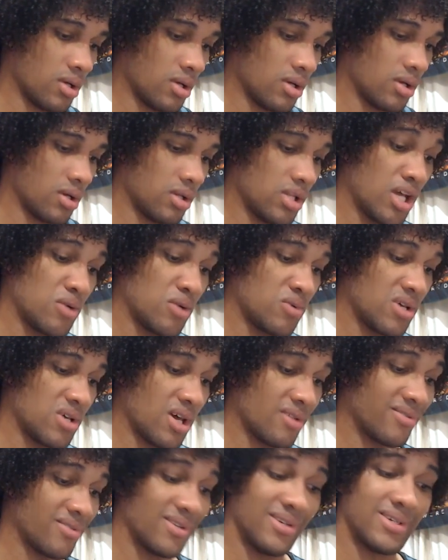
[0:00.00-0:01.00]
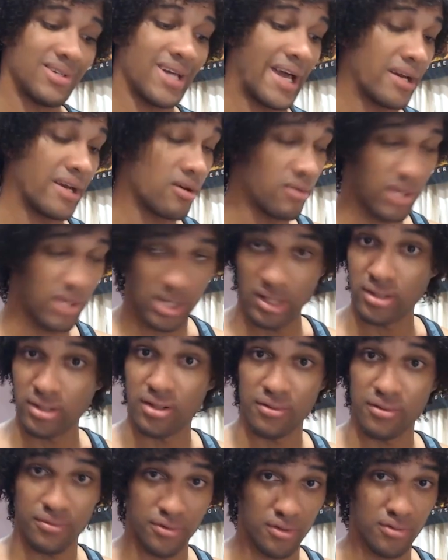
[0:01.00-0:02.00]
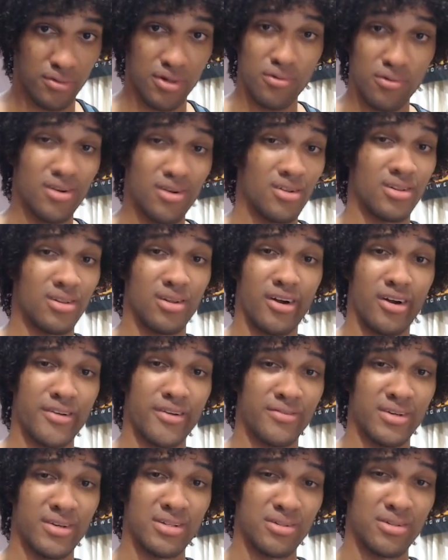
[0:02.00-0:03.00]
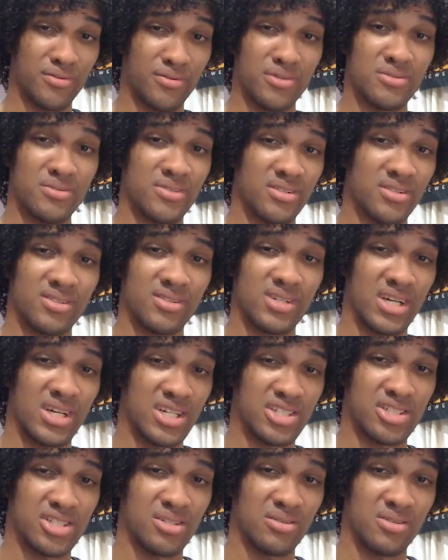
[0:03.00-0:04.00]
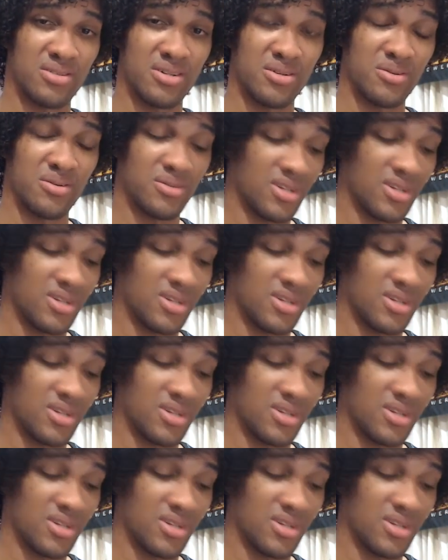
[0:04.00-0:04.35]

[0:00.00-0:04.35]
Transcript: And then we have another interview. There were a lot of interviews on tonight's show, though.